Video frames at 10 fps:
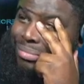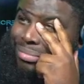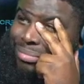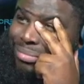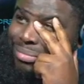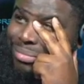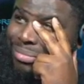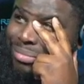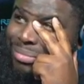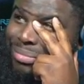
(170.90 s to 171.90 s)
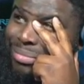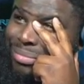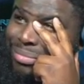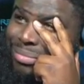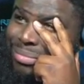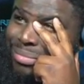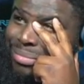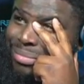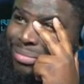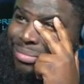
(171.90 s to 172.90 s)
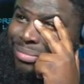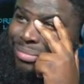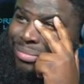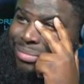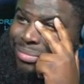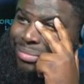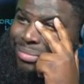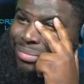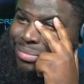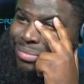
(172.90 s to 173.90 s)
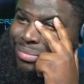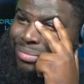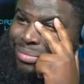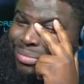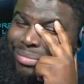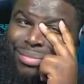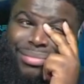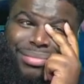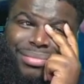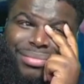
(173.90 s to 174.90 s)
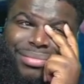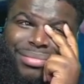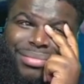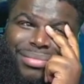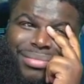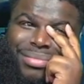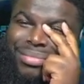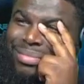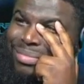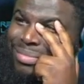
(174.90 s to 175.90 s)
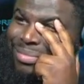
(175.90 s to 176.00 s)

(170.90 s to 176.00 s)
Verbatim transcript: they had them, and we were going to get wiped, so we decided to hightail it out of there,